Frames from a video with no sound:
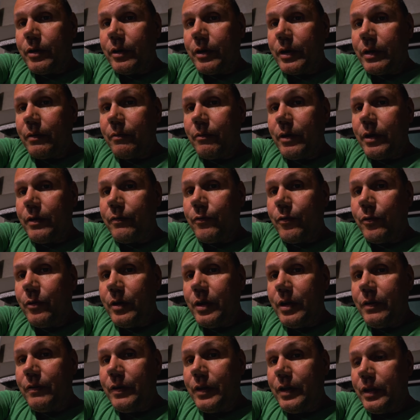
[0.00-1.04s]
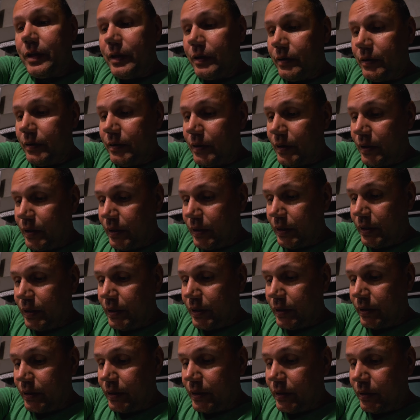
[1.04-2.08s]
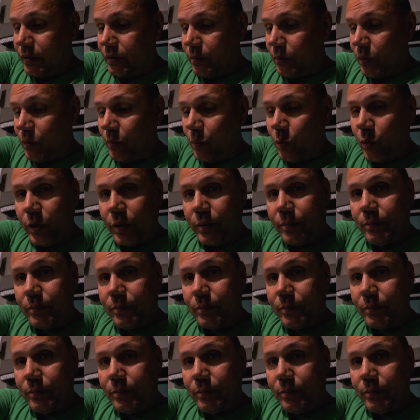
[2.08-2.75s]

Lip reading: going to get ready for the evening and head out again tomorrow morning.